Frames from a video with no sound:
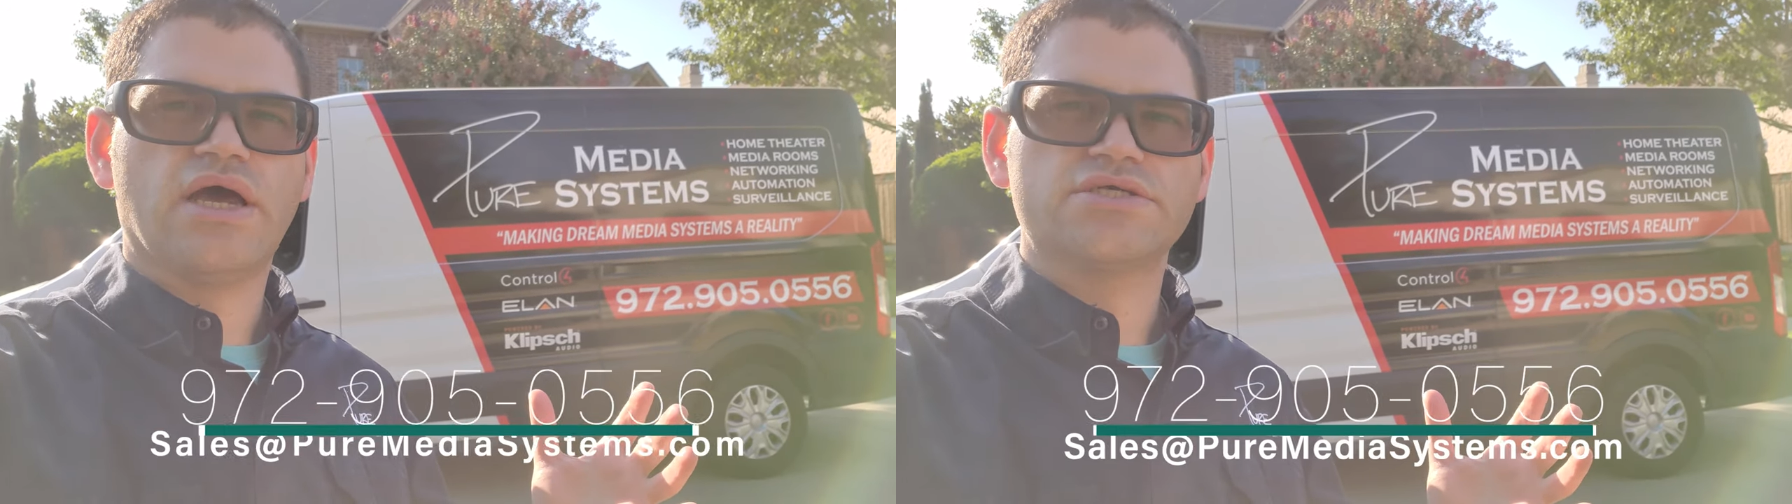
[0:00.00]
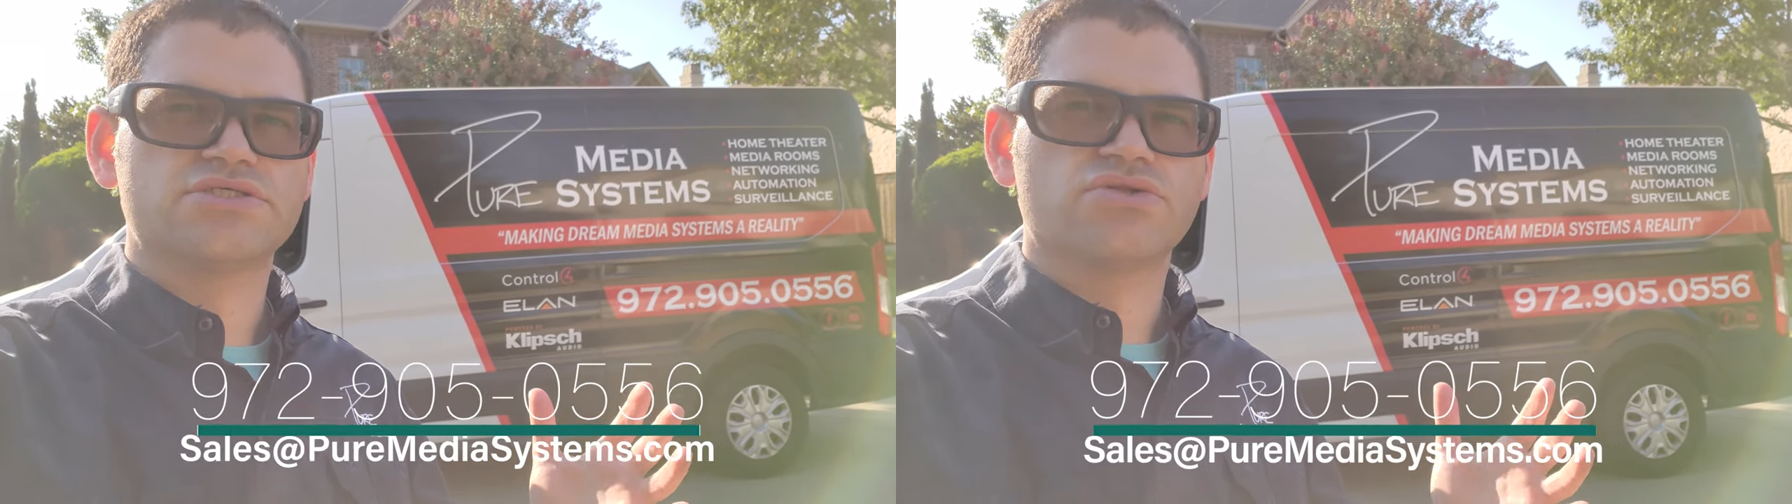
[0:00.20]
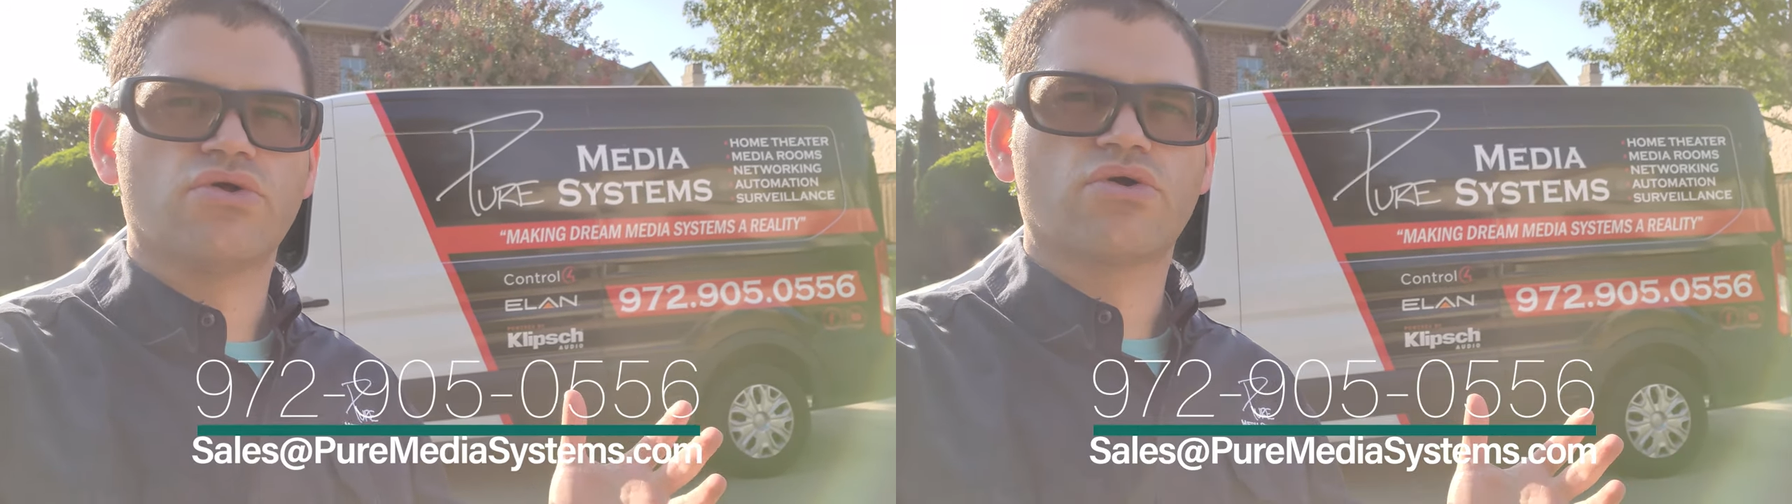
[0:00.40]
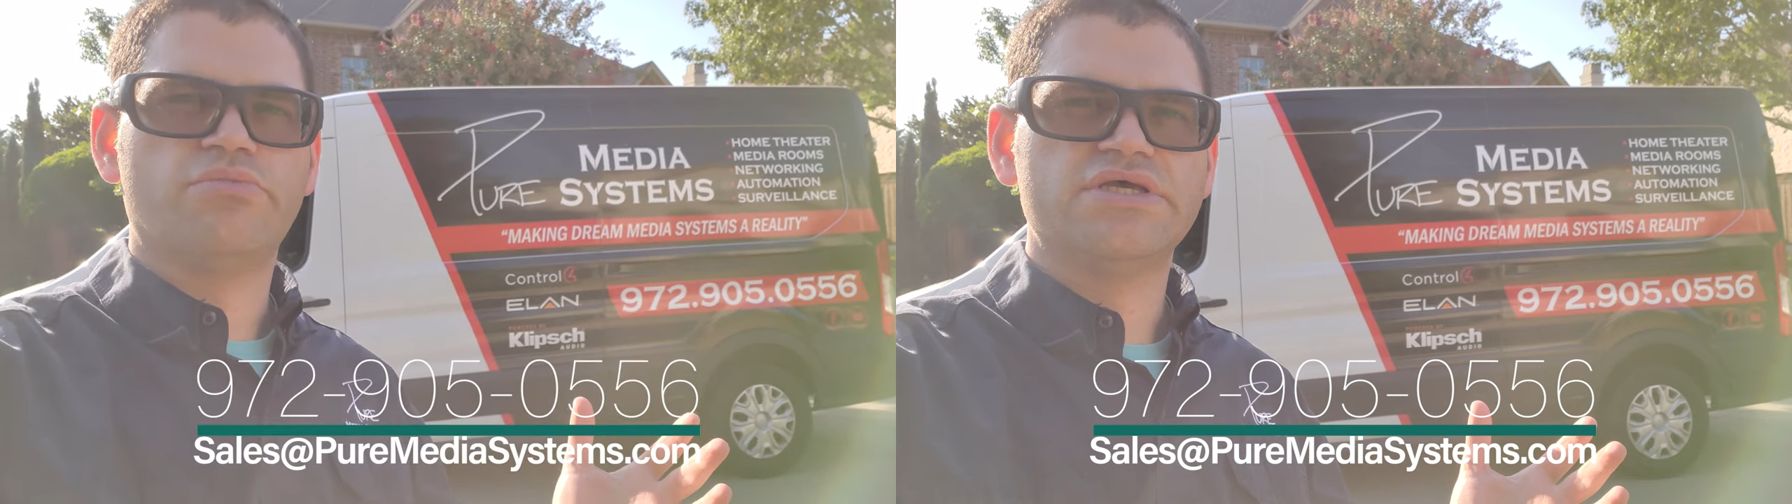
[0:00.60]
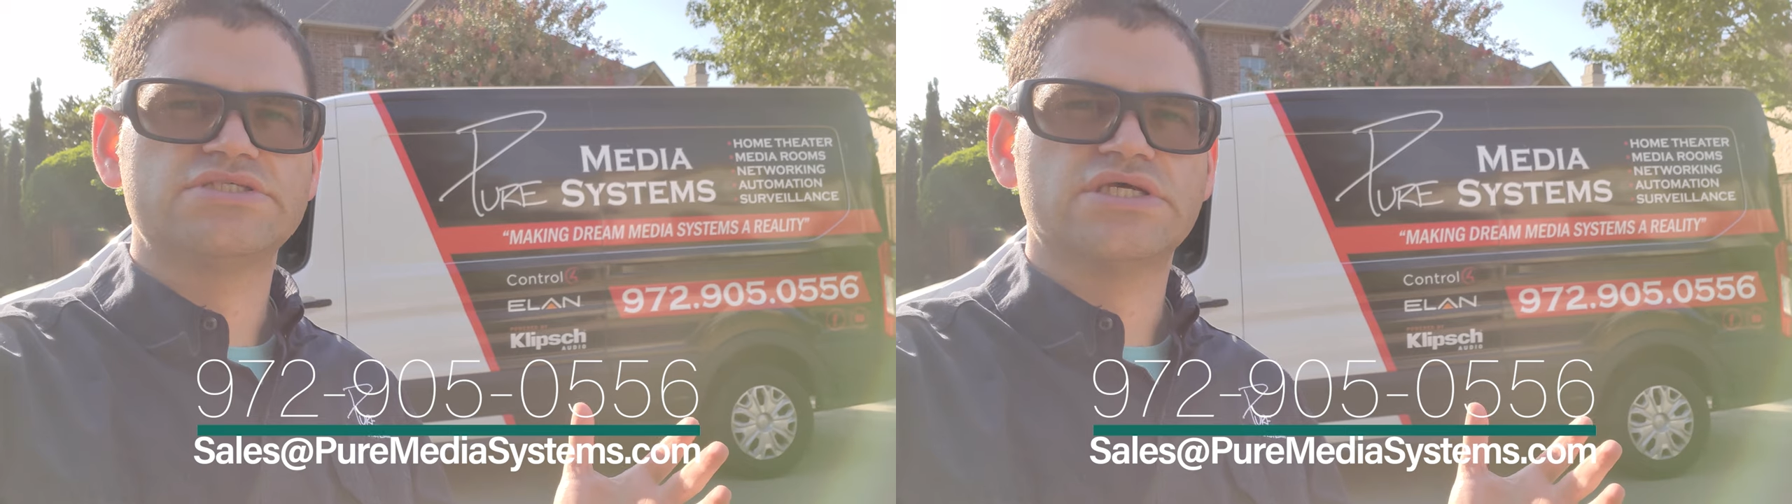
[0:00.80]
us as a local
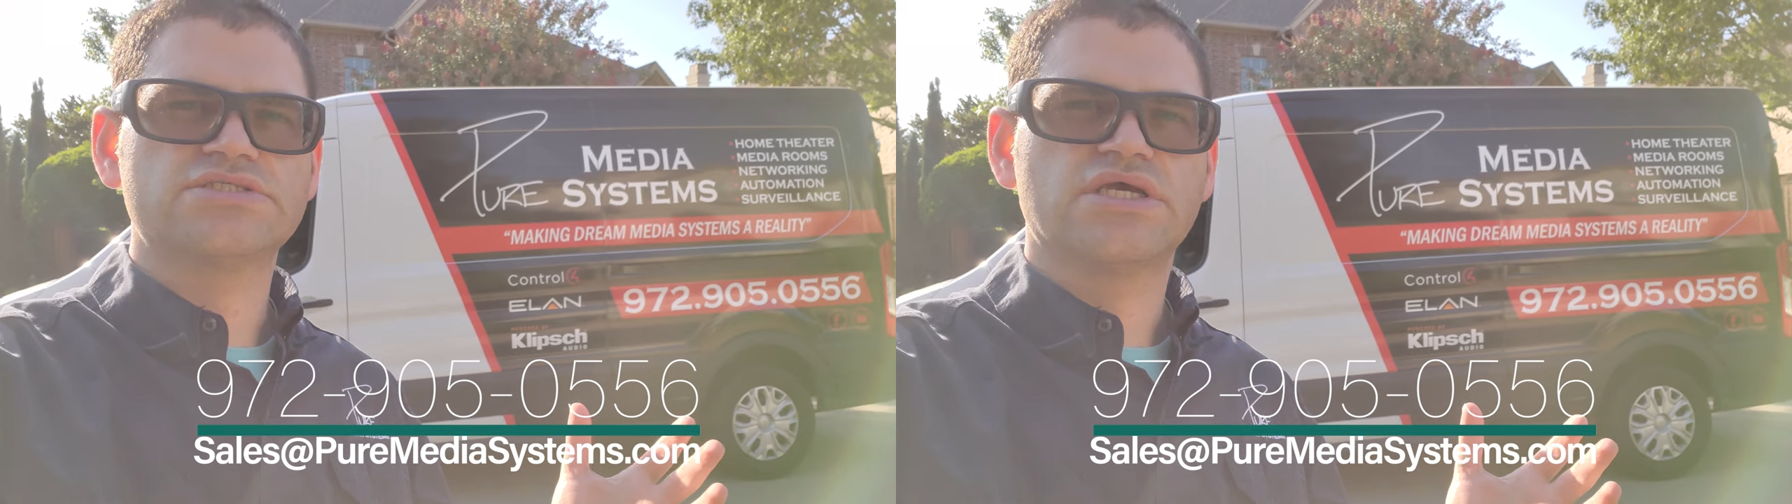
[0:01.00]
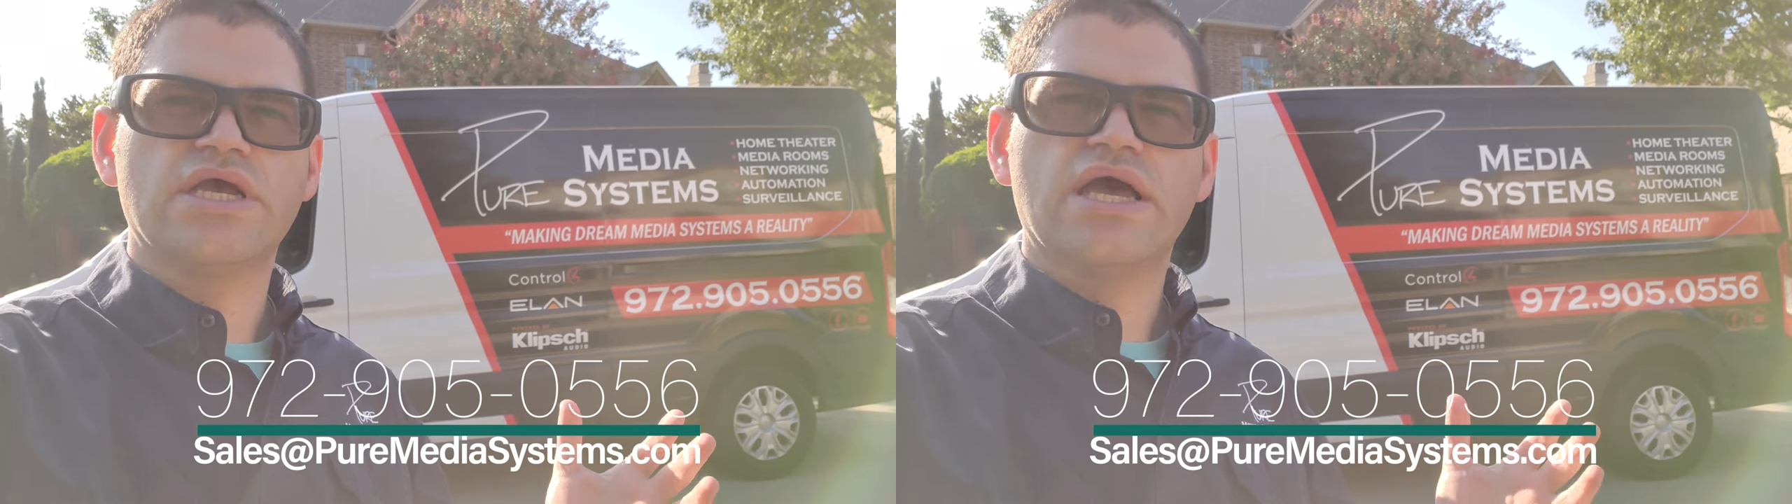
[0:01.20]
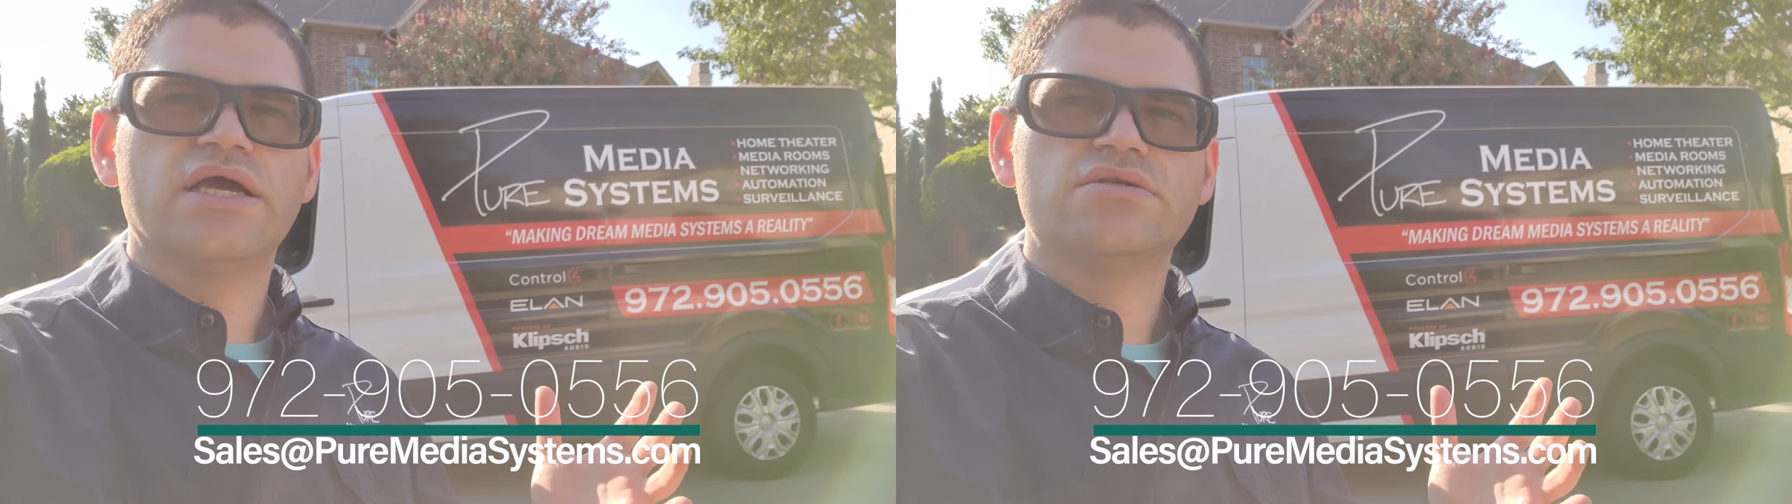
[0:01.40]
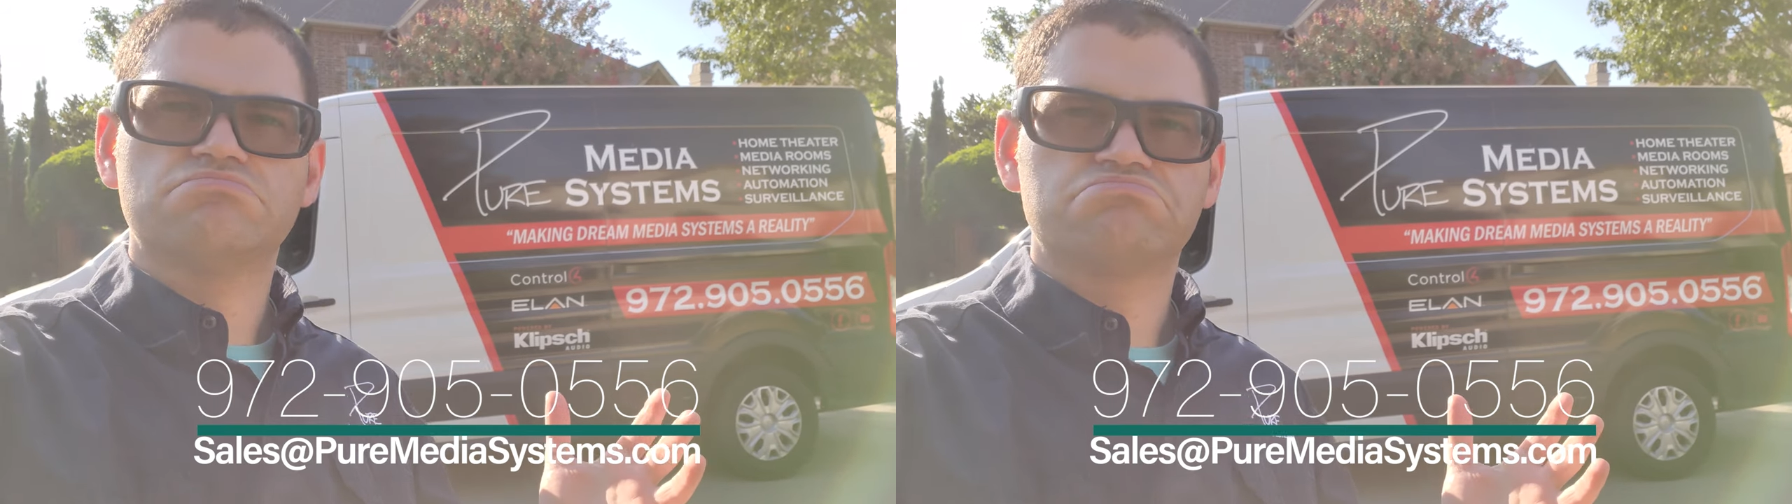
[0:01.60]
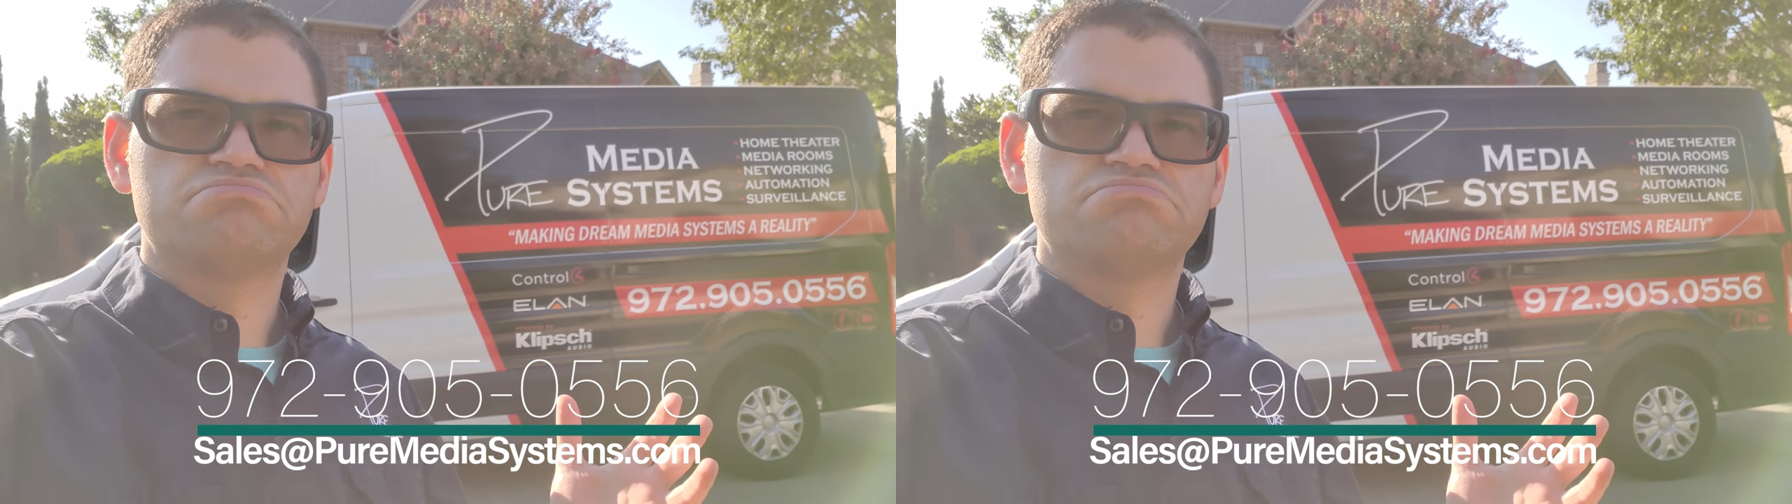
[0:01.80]
business. And